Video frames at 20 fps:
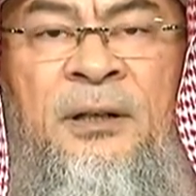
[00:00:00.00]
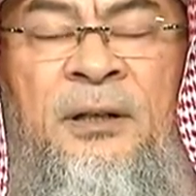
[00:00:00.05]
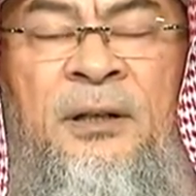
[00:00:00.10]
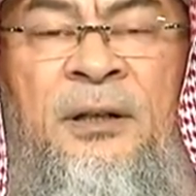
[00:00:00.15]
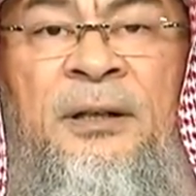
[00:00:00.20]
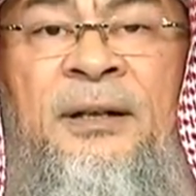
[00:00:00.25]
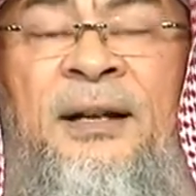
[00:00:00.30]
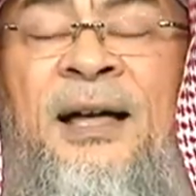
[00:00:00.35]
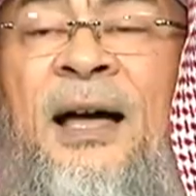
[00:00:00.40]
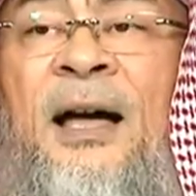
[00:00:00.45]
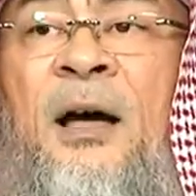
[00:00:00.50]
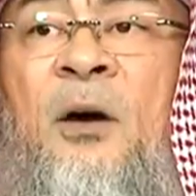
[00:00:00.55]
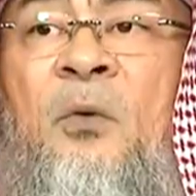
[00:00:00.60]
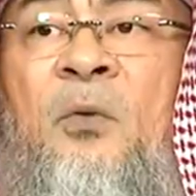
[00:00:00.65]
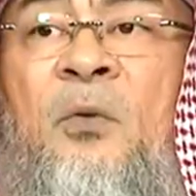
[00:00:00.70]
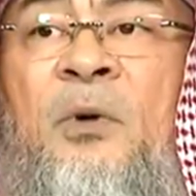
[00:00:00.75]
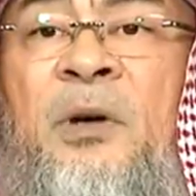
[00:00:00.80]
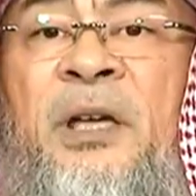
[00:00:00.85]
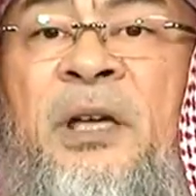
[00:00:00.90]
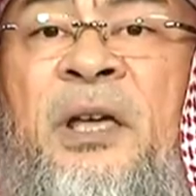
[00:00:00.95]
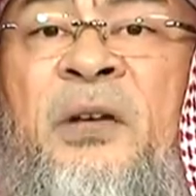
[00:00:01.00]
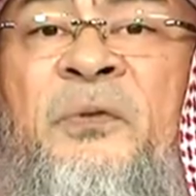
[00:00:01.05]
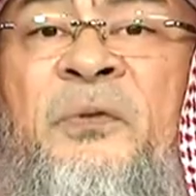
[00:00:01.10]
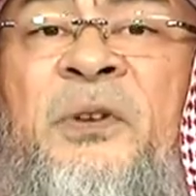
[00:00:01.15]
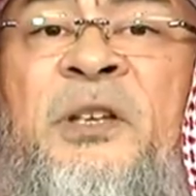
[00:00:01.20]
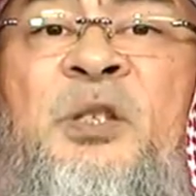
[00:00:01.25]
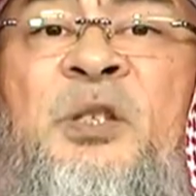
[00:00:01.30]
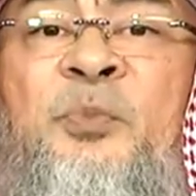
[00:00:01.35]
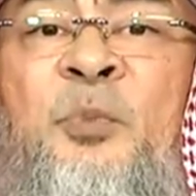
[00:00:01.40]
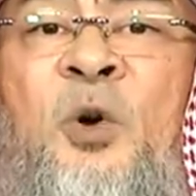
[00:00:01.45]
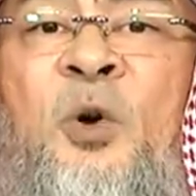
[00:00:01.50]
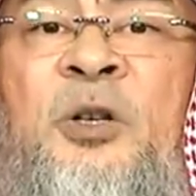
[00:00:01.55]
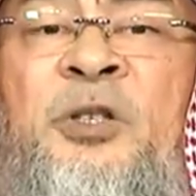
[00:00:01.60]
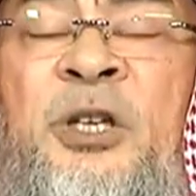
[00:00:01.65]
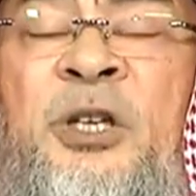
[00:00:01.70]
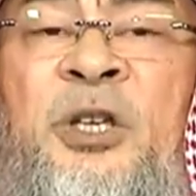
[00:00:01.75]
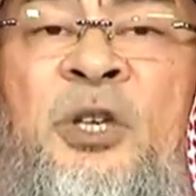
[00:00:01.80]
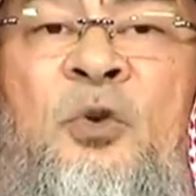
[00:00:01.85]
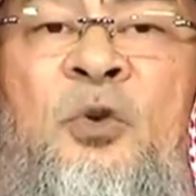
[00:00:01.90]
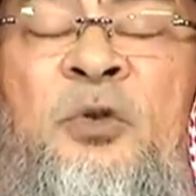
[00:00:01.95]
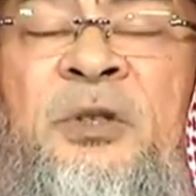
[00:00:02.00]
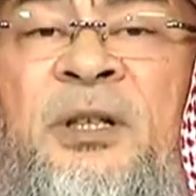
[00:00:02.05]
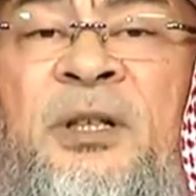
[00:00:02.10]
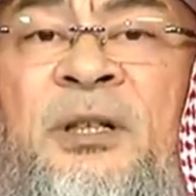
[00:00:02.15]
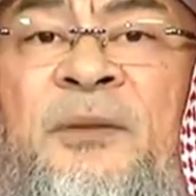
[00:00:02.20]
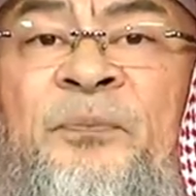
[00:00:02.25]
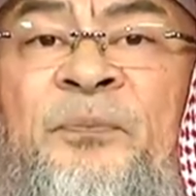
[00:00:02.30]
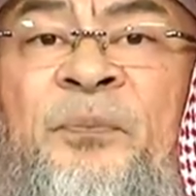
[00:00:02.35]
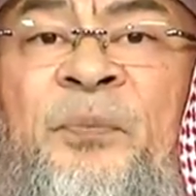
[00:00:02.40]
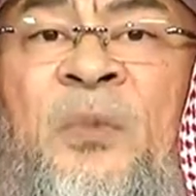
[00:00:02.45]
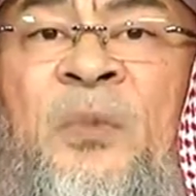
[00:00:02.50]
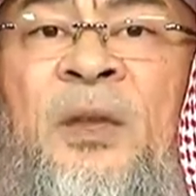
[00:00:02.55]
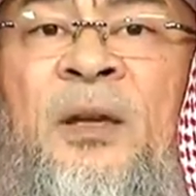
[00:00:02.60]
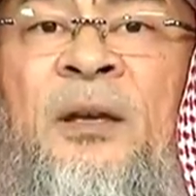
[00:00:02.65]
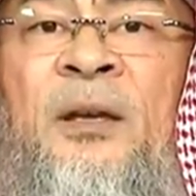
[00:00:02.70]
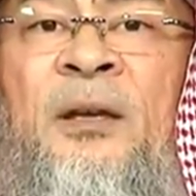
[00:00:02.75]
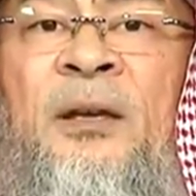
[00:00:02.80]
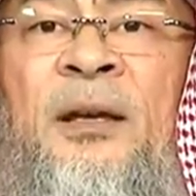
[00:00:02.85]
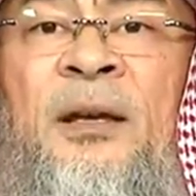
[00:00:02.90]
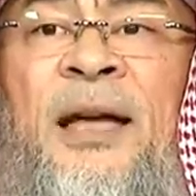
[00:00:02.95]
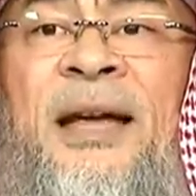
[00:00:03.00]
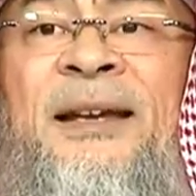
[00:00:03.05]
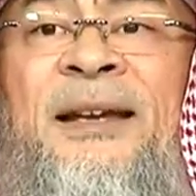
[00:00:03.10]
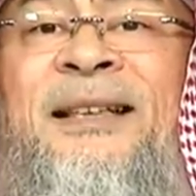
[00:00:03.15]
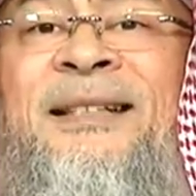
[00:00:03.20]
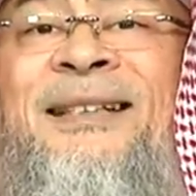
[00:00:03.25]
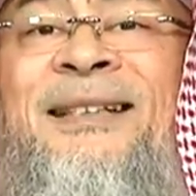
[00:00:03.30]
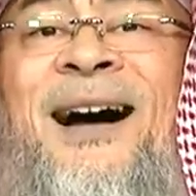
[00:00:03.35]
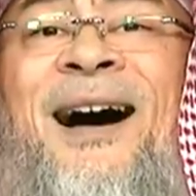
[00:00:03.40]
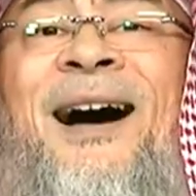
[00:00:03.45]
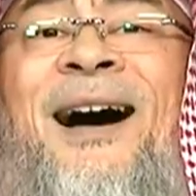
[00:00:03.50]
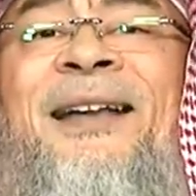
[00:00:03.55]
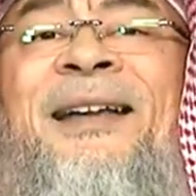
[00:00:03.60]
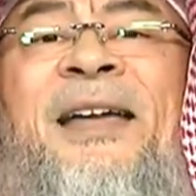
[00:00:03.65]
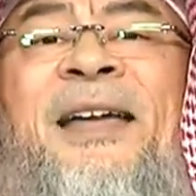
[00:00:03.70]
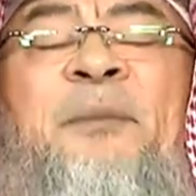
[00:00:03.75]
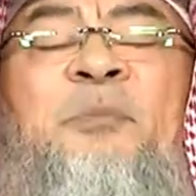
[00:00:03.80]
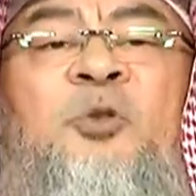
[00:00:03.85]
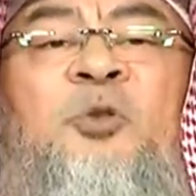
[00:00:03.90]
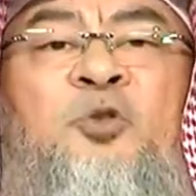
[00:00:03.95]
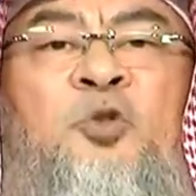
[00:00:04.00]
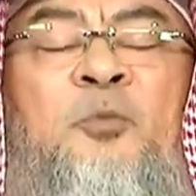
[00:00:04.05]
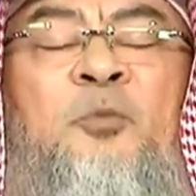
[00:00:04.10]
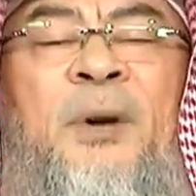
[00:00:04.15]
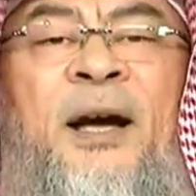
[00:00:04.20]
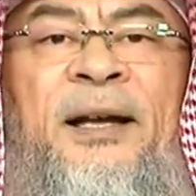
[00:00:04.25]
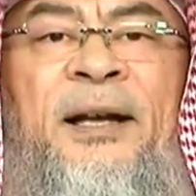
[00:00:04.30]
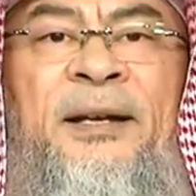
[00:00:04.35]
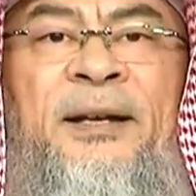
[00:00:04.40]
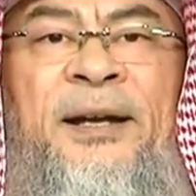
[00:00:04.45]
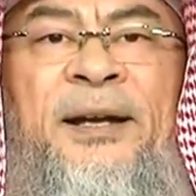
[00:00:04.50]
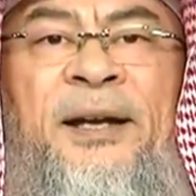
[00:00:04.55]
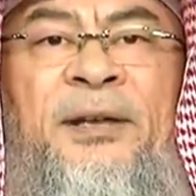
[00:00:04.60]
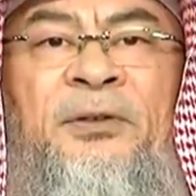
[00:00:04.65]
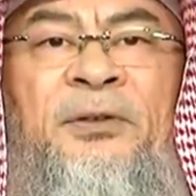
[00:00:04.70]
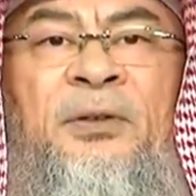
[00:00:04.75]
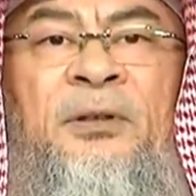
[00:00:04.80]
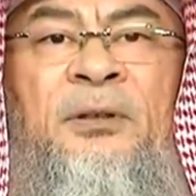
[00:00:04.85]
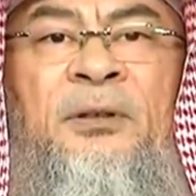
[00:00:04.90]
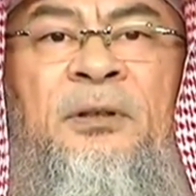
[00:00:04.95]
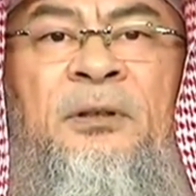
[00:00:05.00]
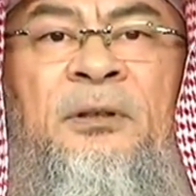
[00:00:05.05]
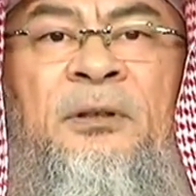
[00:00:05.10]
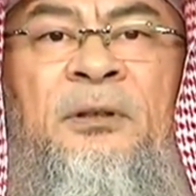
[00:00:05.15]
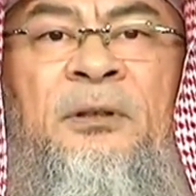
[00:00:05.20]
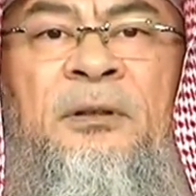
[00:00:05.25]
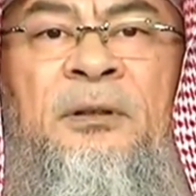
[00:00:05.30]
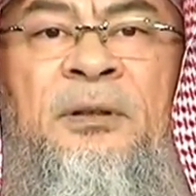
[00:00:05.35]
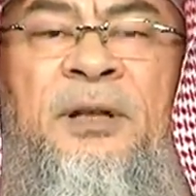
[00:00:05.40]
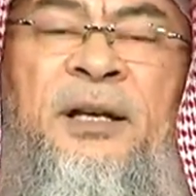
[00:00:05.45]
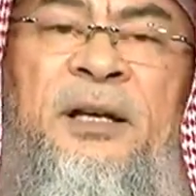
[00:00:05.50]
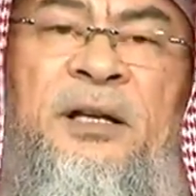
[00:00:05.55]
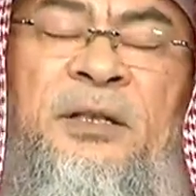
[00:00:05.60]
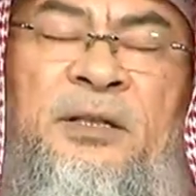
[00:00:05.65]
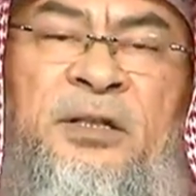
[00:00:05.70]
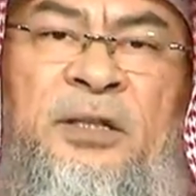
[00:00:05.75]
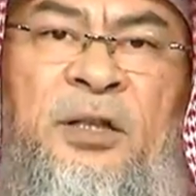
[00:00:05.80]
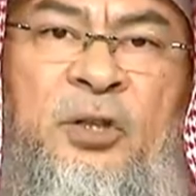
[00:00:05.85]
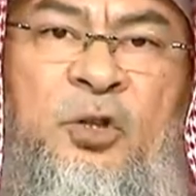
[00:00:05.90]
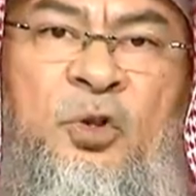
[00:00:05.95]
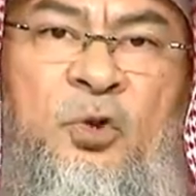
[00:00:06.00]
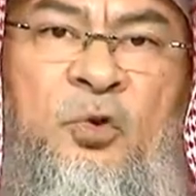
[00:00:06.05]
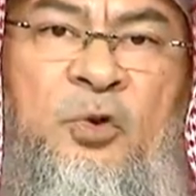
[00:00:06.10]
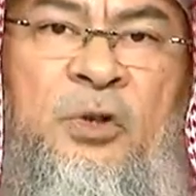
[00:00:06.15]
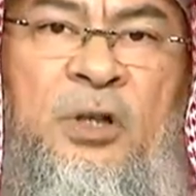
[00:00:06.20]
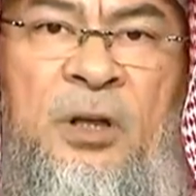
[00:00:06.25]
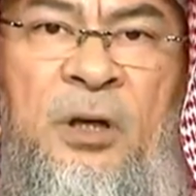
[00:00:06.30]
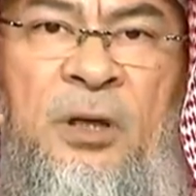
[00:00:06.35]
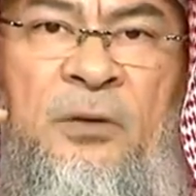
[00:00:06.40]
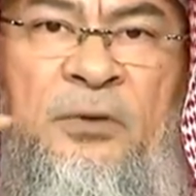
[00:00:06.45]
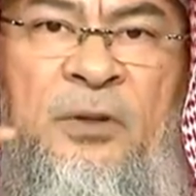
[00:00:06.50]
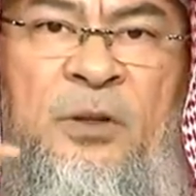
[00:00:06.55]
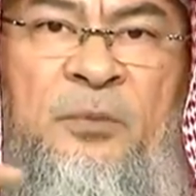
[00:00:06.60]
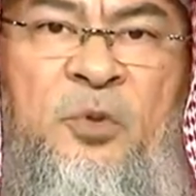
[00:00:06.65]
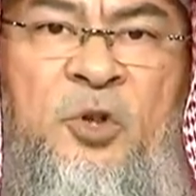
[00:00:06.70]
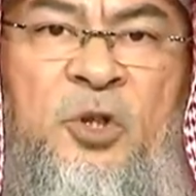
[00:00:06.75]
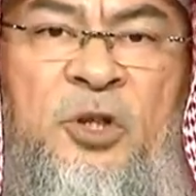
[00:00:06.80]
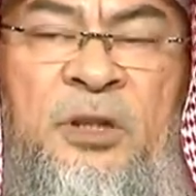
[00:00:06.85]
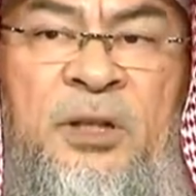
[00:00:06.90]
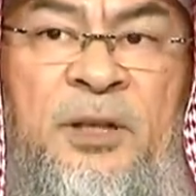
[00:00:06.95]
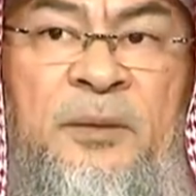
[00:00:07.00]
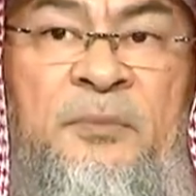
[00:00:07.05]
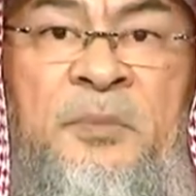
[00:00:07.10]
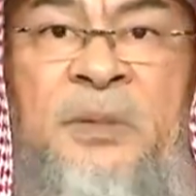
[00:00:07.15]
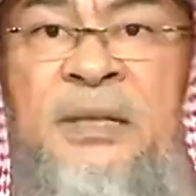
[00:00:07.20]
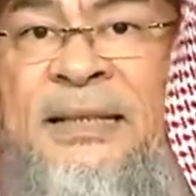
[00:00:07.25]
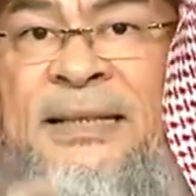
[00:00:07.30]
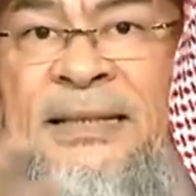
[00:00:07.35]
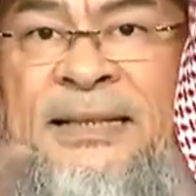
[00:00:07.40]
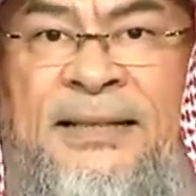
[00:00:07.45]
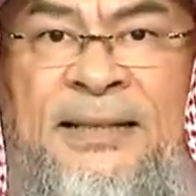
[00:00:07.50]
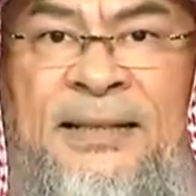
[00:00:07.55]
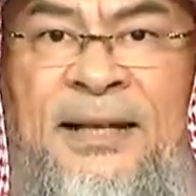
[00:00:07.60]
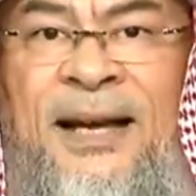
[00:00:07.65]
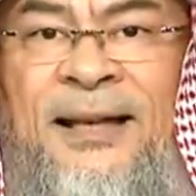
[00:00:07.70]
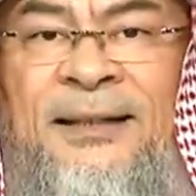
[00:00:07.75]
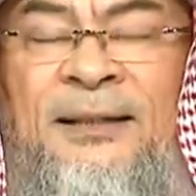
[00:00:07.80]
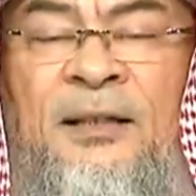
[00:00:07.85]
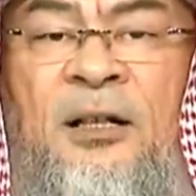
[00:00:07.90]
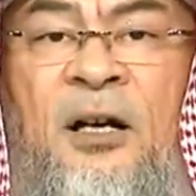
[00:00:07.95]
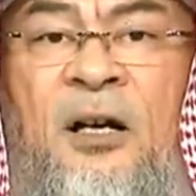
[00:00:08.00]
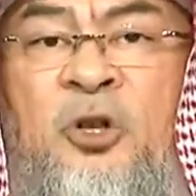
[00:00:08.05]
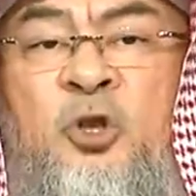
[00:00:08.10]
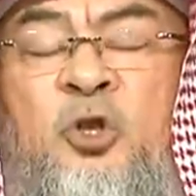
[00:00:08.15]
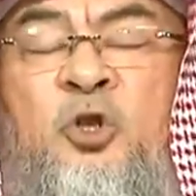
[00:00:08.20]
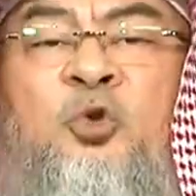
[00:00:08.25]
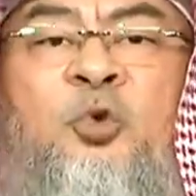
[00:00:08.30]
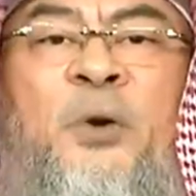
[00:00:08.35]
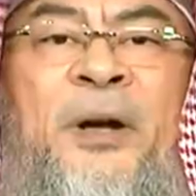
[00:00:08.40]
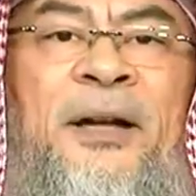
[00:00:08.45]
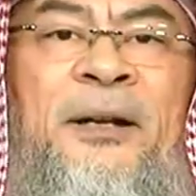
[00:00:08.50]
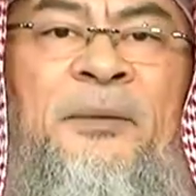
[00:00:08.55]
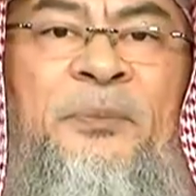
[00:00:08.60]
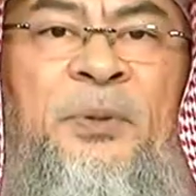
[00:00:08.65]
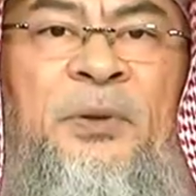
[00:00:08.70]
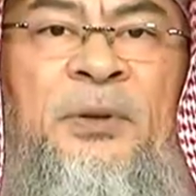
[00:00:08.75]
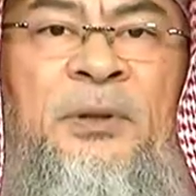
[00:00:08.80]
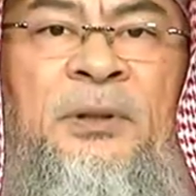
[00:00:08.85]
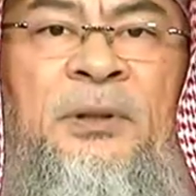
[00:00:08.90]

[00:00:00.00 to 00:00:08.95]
Now, if he's prosecuted and he's unable to migrate, then it's the duty of the Muslims at large to help,